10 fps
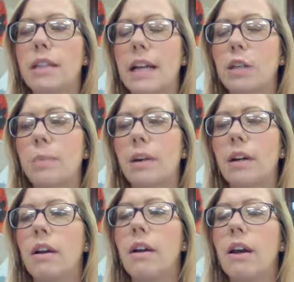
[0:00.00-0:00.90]

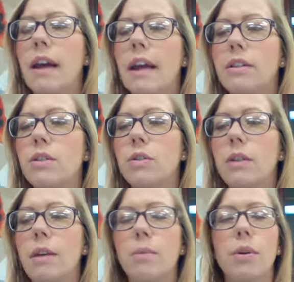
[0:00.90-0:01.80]
sketchbook, and
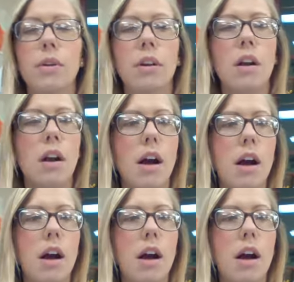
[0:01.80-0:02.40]
student computer.